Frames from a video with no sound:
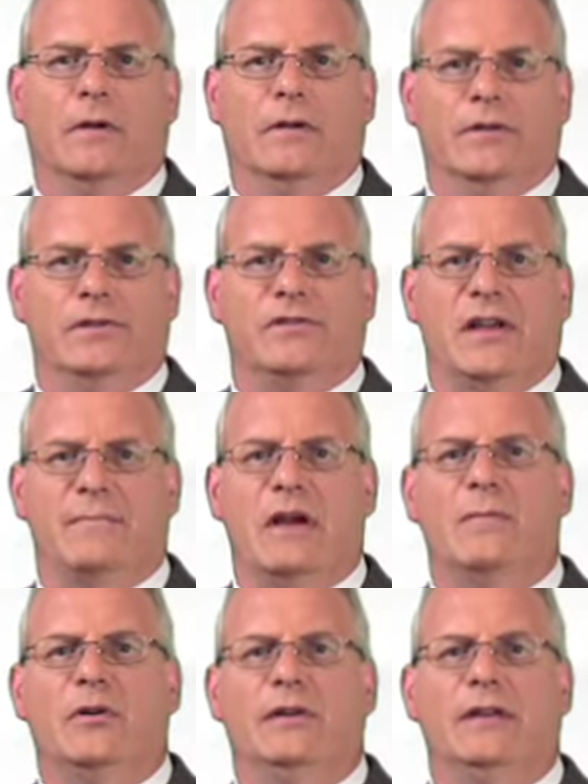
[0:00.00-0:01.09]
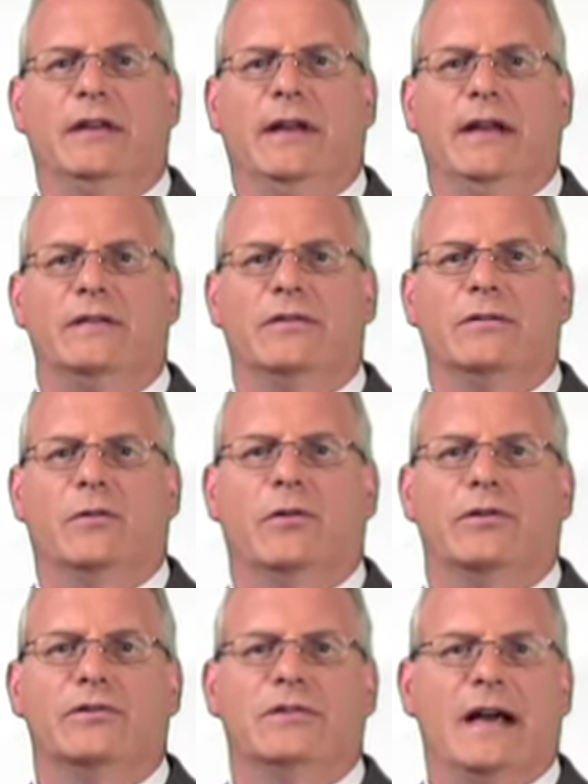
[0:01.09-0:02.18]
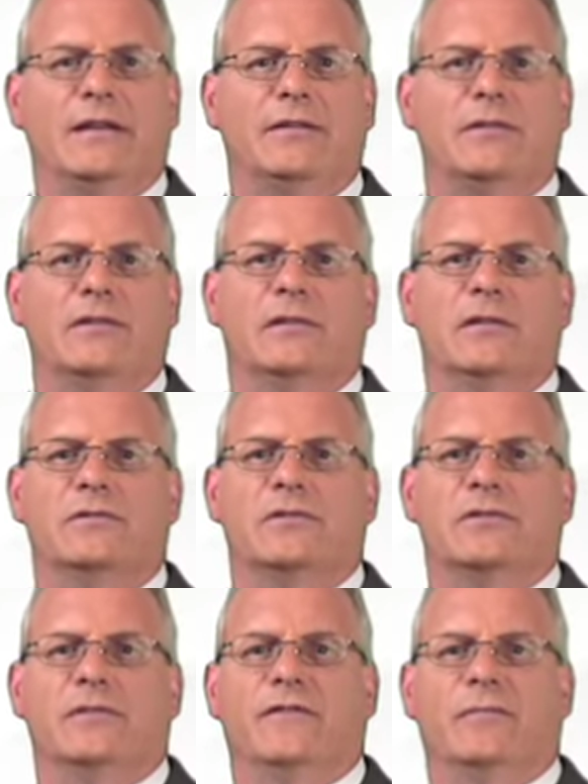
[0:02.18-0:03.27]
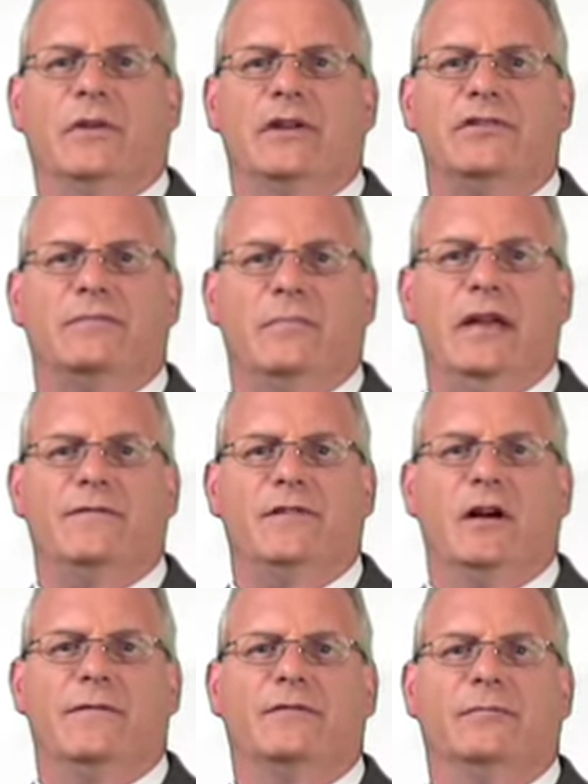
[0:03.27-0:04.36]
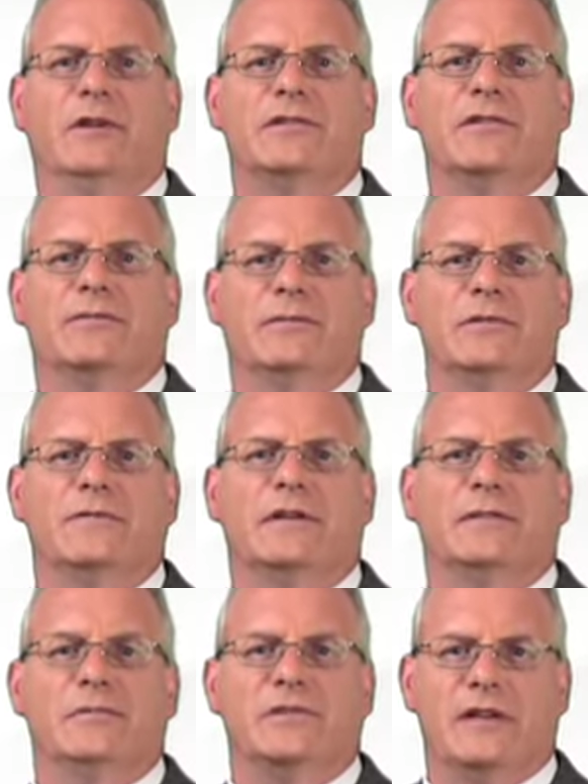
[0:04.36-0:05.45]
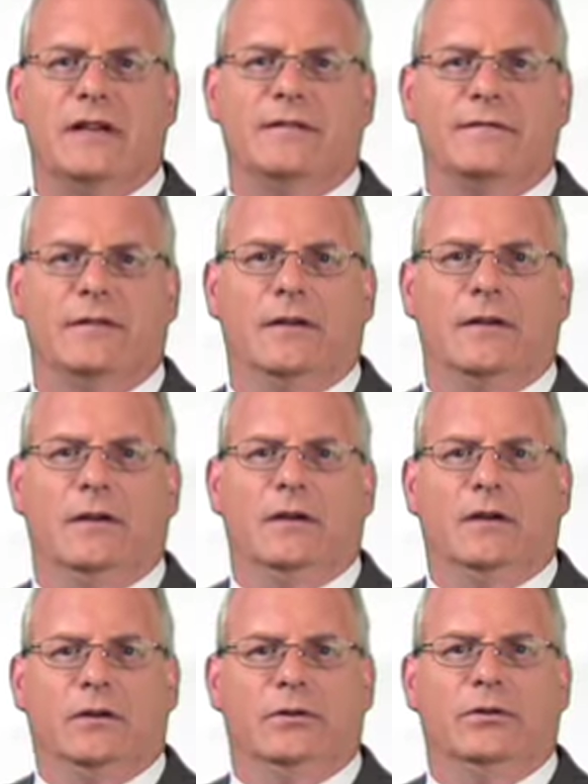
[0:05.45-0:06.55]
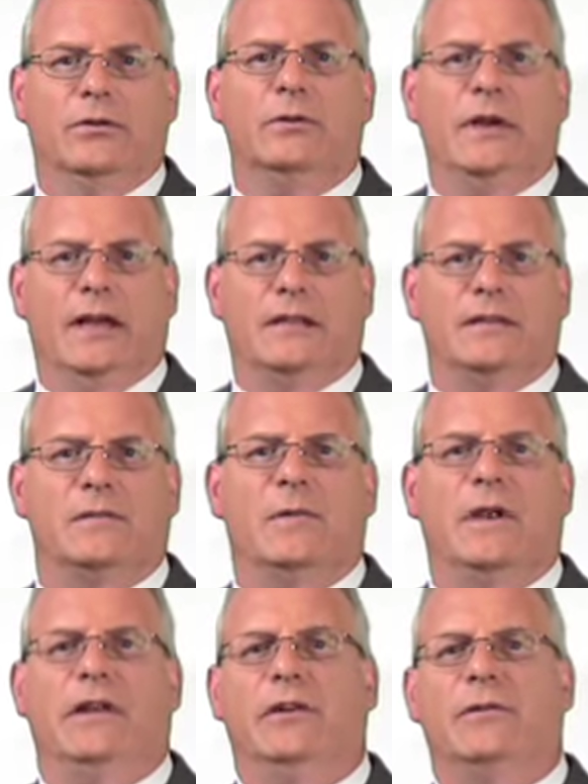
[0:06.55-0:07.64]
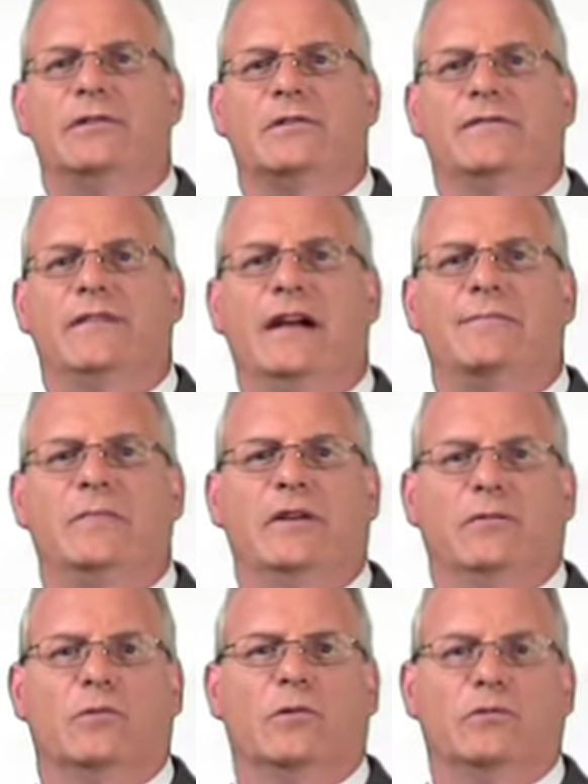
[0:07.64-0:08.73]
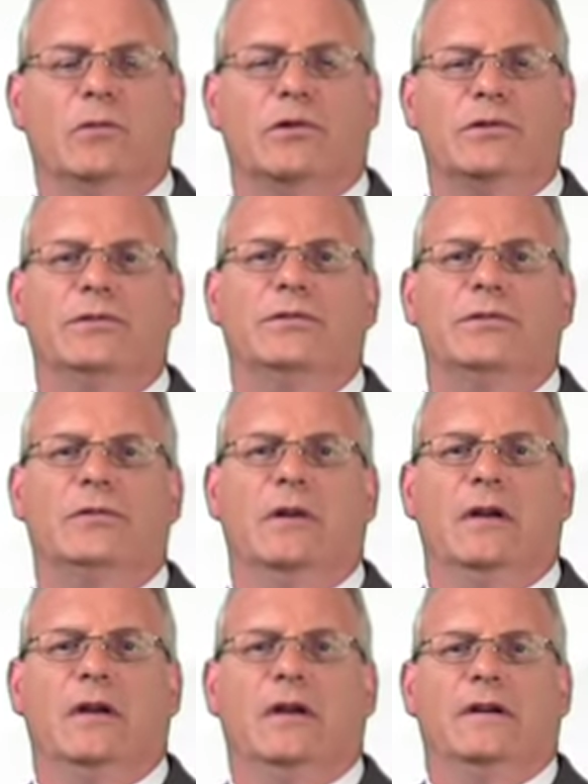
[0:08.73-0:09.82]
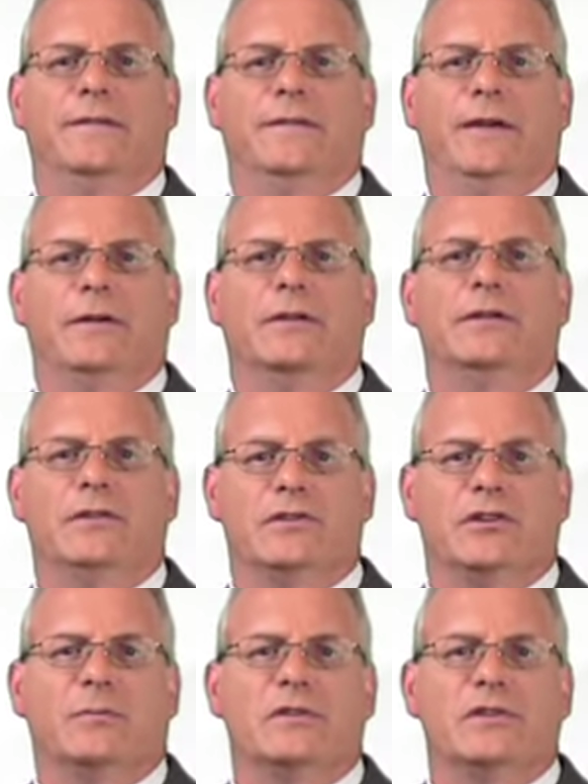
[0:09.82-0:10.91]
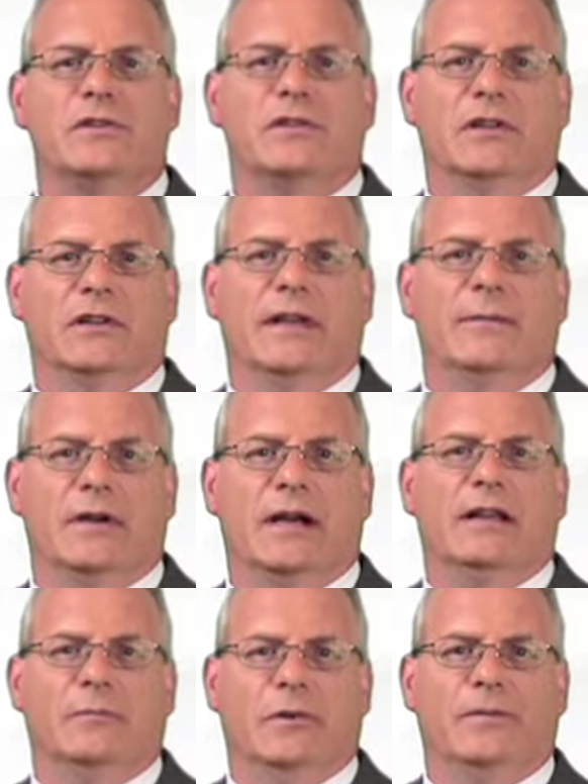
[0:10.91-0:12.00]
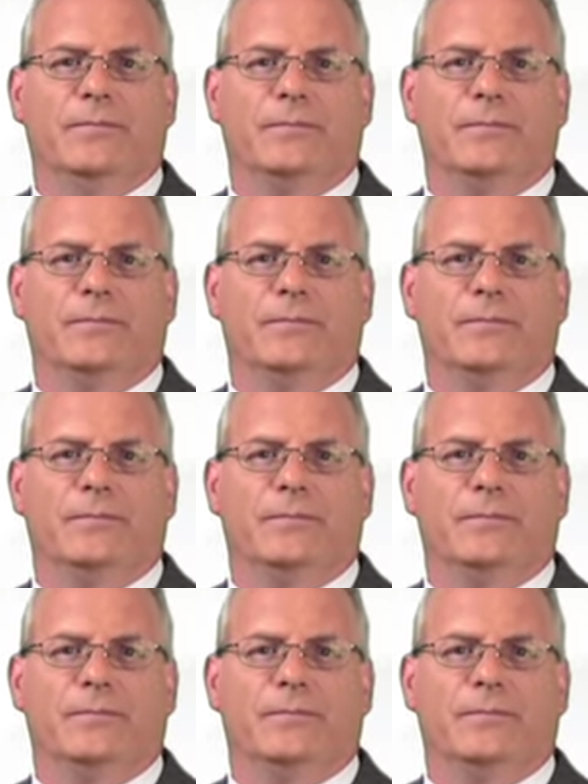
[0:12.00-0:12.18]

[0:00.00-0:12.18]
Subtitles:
This same memo indicates that orders not to disclose this information may have come from President Roosevelt himself, who, anticipating U.S. involvement in World War II, feared disturbances in the labor element.